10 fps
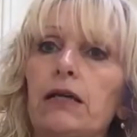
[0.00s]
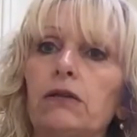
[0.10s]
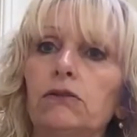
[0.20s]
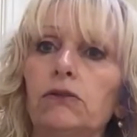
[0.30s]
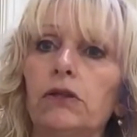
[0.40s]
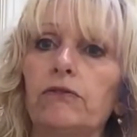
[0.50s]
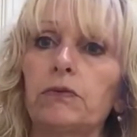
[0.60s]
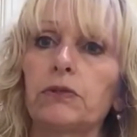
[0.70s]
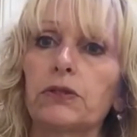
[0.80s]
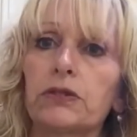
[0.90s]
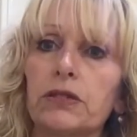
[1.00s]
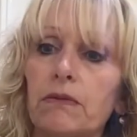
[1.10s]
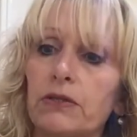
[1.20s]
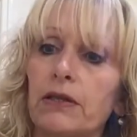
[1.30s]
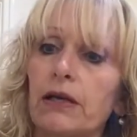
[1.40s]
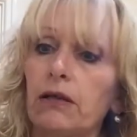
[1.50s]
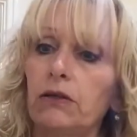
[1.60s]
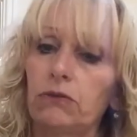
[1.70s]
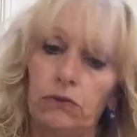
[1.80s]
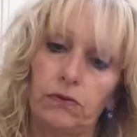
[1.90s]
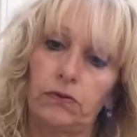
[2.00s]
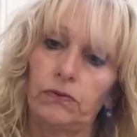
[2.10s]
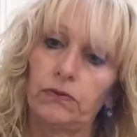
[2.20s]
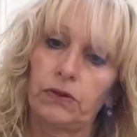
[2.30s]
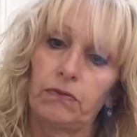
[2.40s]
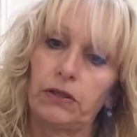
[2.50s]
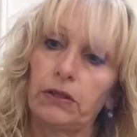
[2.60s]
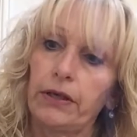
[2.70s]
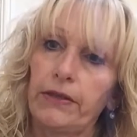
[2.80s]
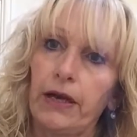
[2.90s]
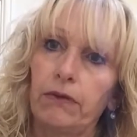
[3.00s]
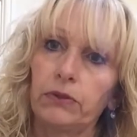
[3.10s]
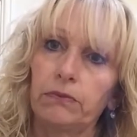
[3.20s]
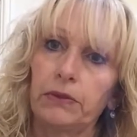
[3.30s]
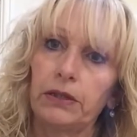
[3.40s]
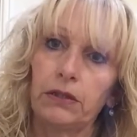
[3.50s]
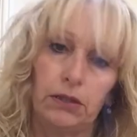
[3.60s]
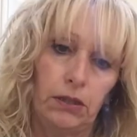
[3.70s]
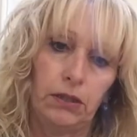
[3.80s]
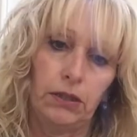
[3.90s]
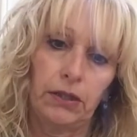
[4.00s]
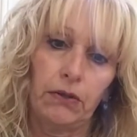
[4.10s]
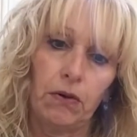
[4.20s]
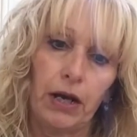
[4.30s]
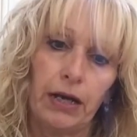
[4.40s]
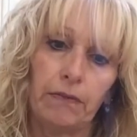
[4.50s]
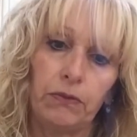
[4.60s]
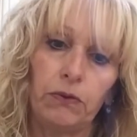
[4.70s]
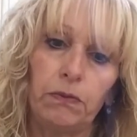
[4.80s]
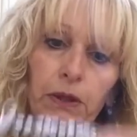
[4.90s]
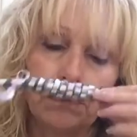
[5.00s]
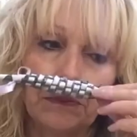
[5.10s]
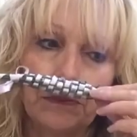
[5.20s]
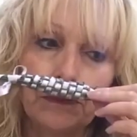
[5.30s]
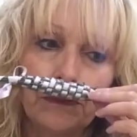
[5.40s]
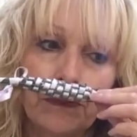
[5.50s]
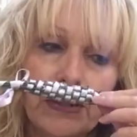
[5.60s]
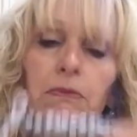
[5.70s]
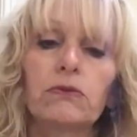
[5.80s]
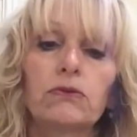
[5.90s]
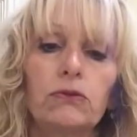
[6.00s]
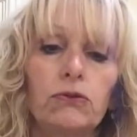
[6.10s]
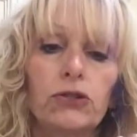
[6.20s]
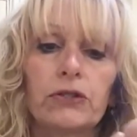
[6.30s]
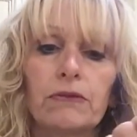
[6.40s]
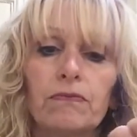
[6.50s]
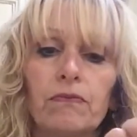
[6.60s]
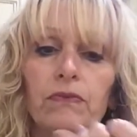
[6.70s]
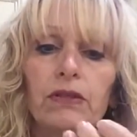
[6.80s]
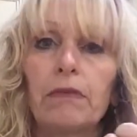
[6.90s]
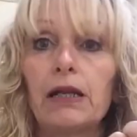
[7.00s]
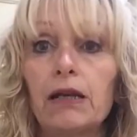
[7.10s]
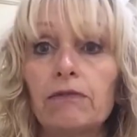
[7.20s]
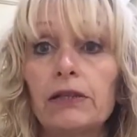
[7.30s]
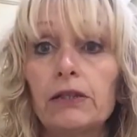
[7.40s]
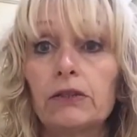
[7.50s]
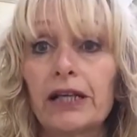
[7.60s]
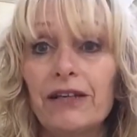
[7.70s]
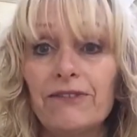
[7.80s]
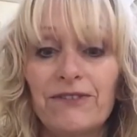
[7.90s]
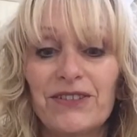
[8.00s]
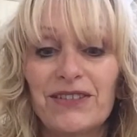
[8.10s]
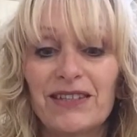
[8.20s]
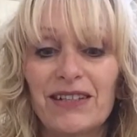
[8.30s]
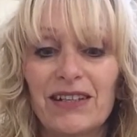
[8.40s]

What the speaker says: that long, not everybody's stems are that long. Something like that would be quite ample, but it smells gorgeous. They make lovely little gifts.